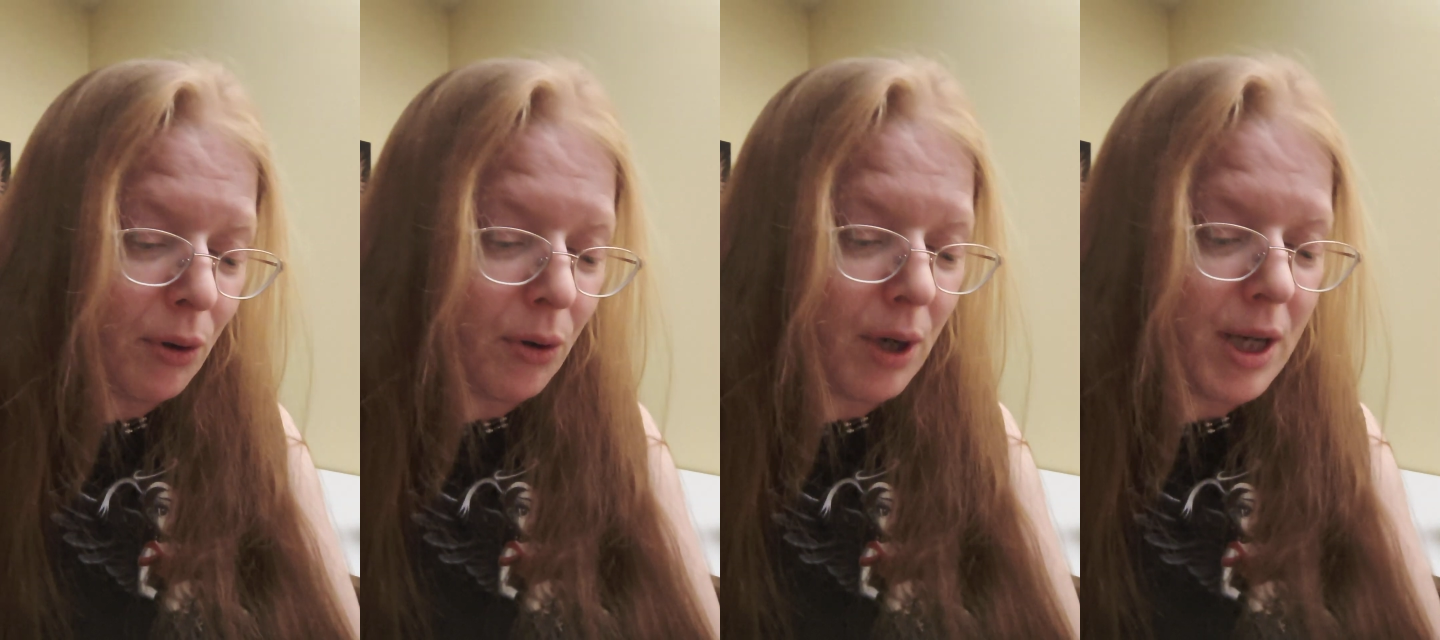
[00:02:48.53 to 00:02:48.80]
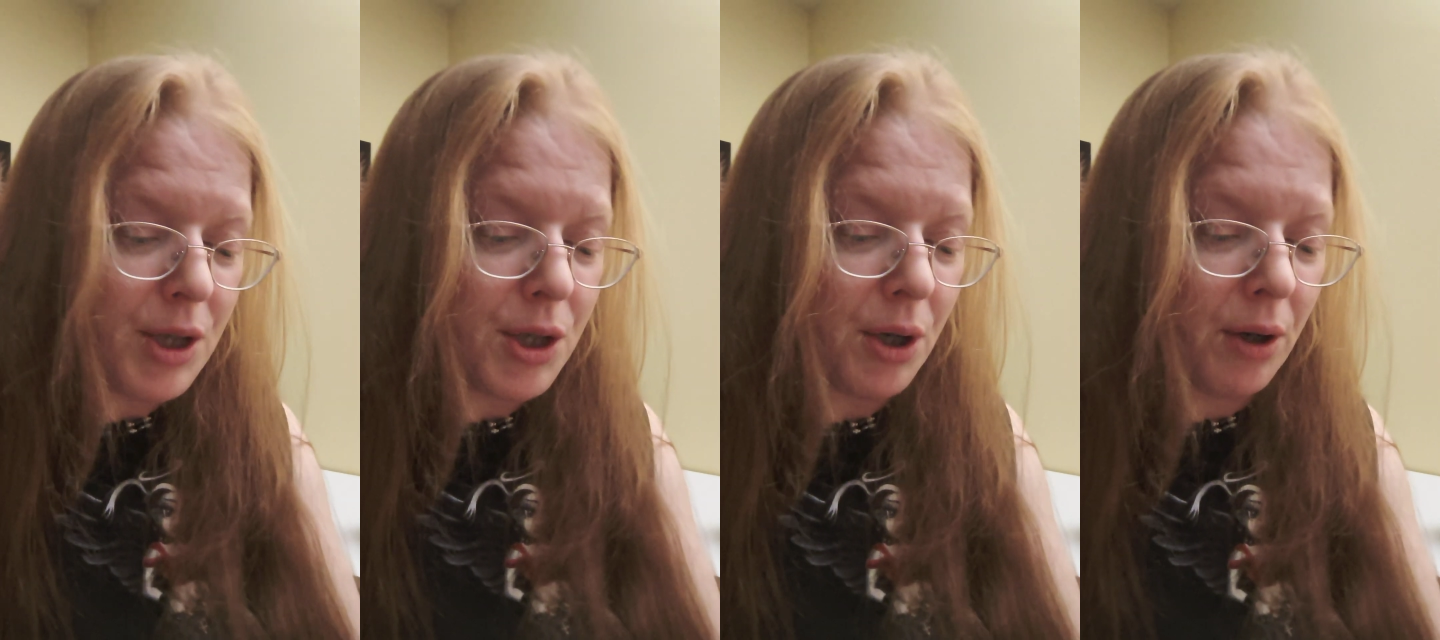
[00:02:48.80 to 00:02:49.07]

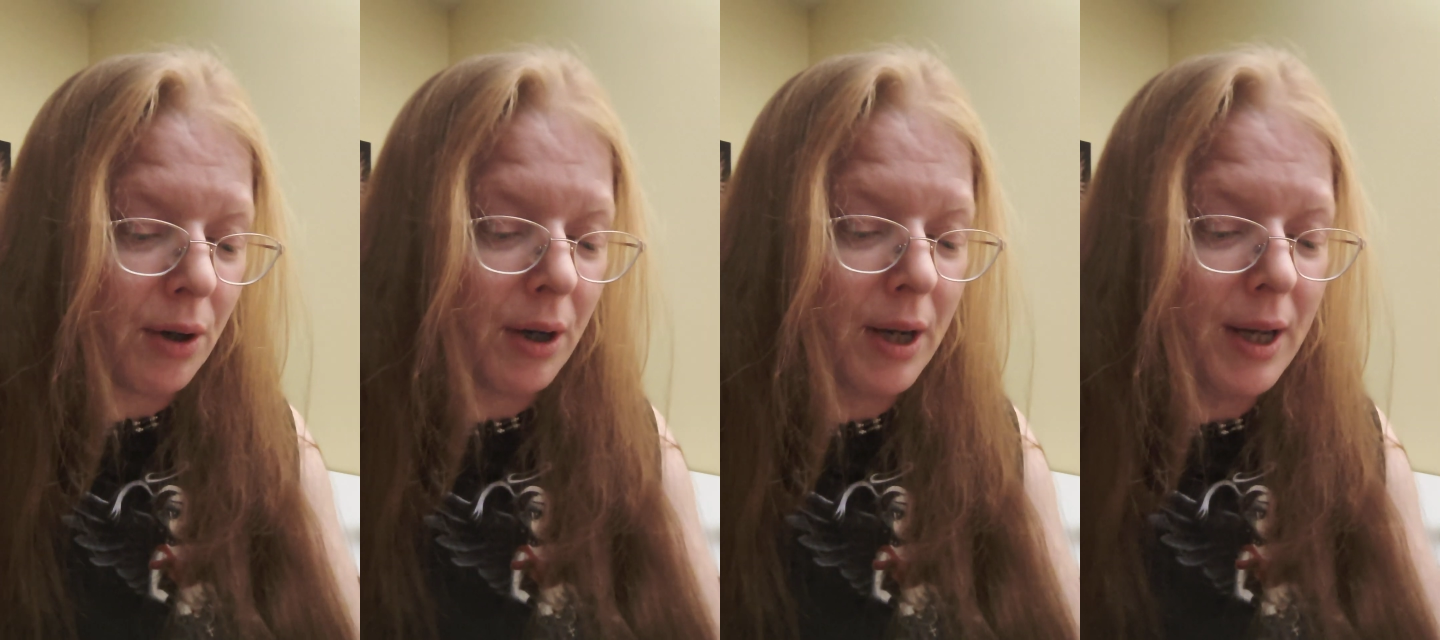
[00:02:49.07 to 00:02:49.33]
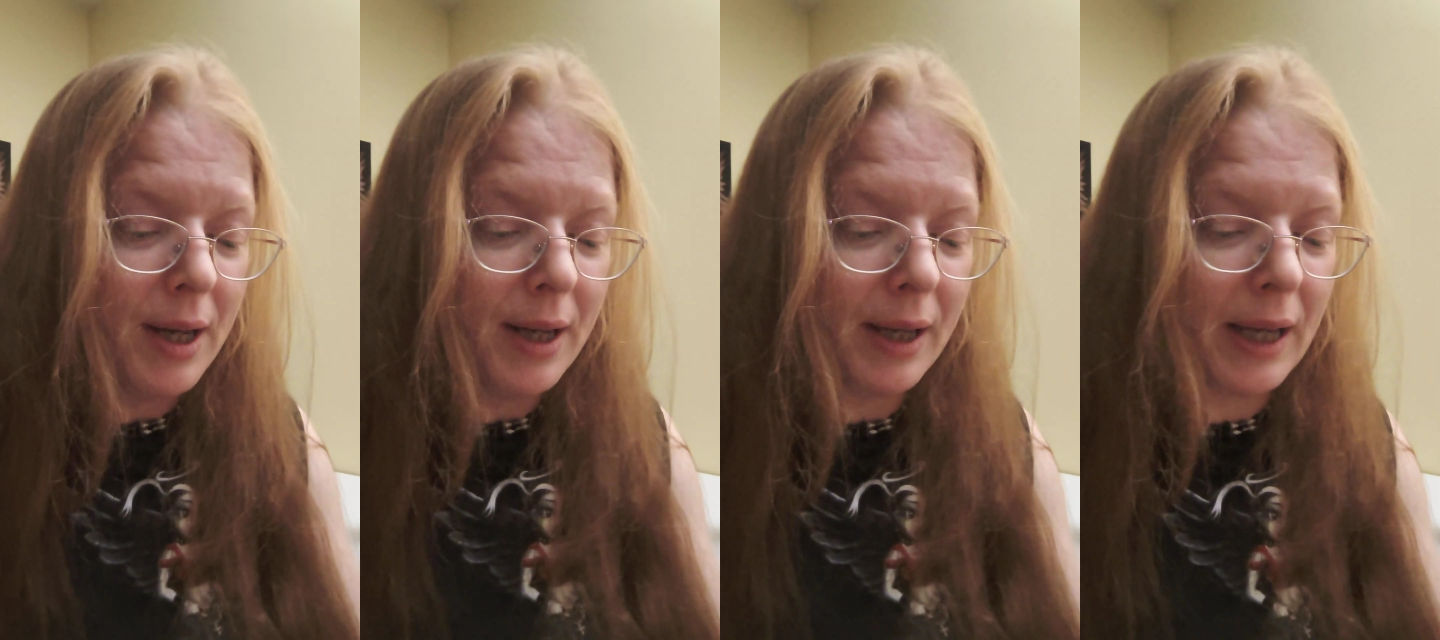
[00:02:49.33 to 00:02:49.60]
creature,
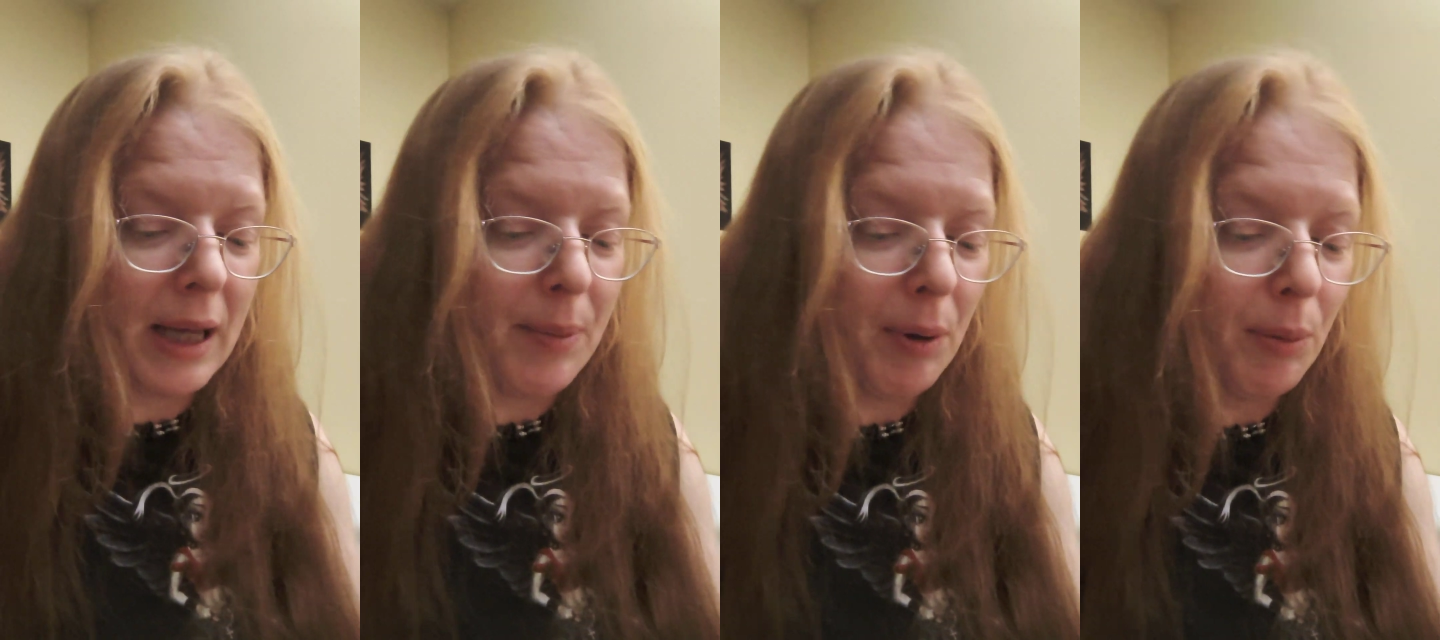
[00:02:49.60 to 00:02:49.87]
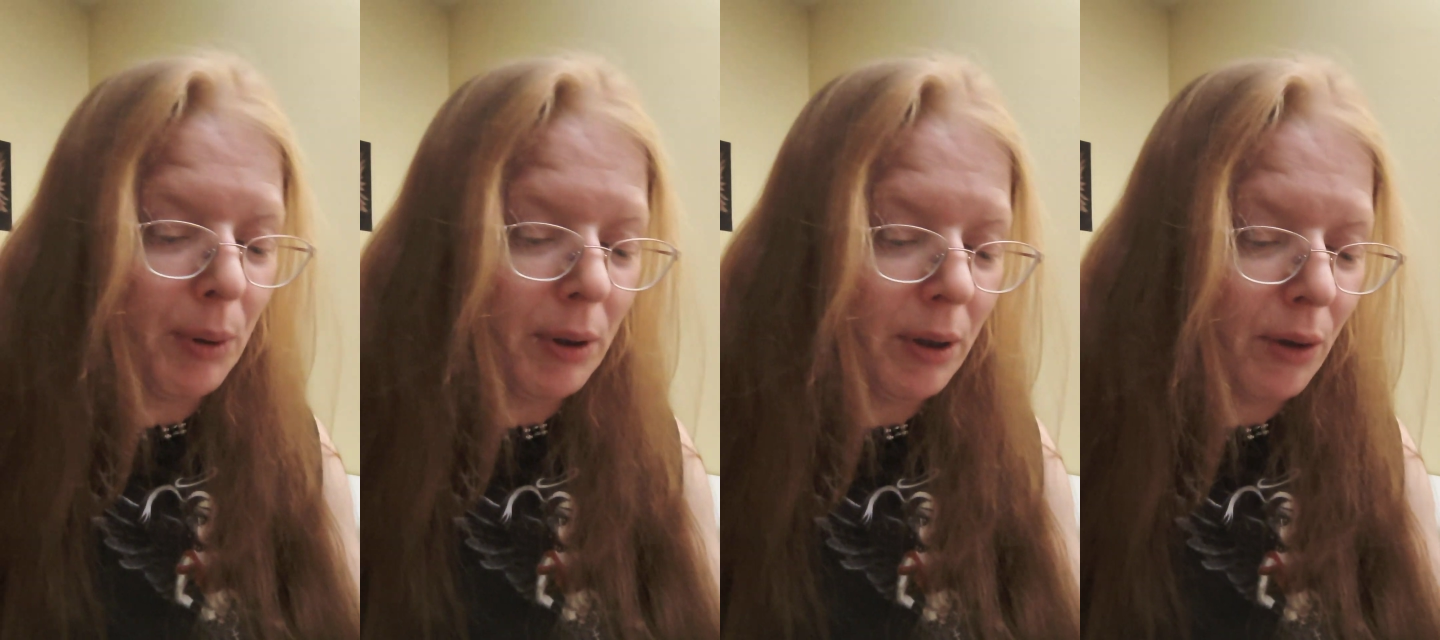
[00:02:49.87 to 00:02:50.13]

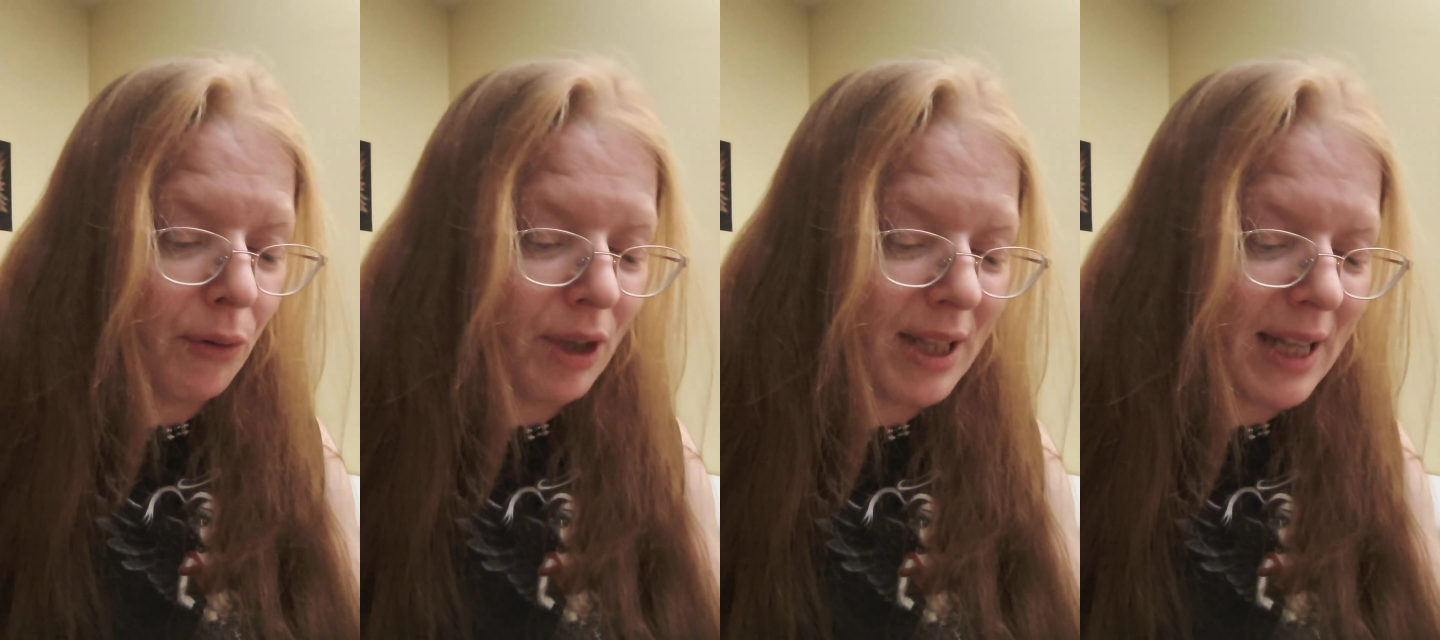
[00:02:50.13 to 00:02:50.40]
capable of